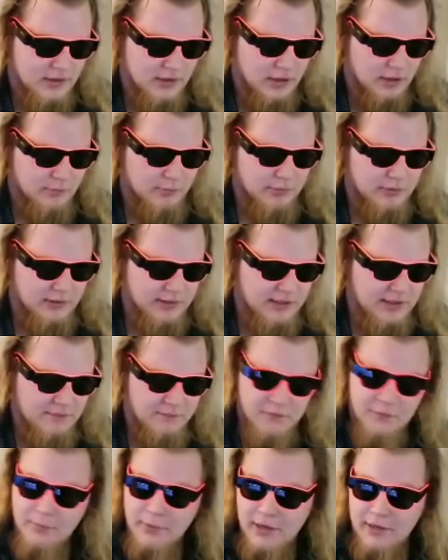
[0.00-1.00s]
are
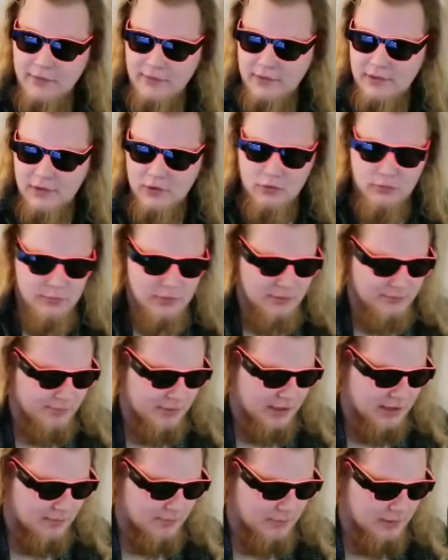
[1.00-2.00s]
believed by the human
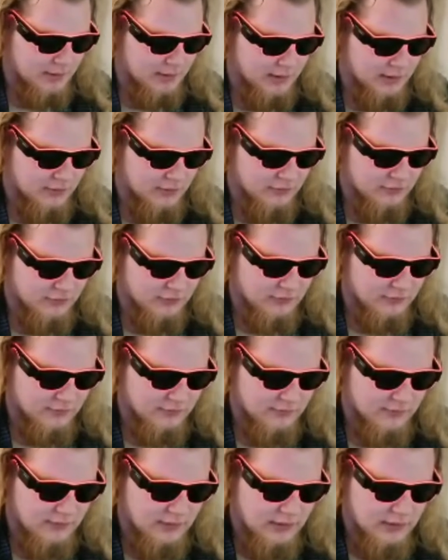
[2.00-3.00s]

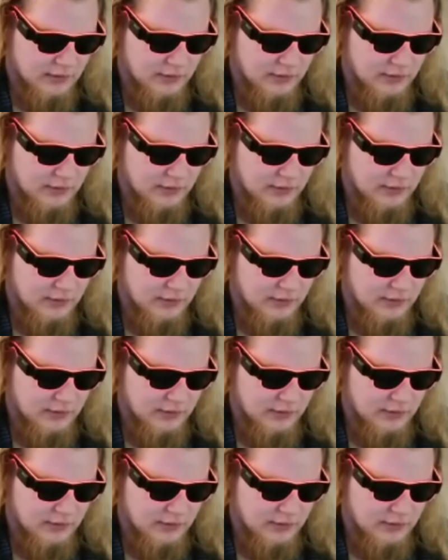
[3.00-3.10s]
populations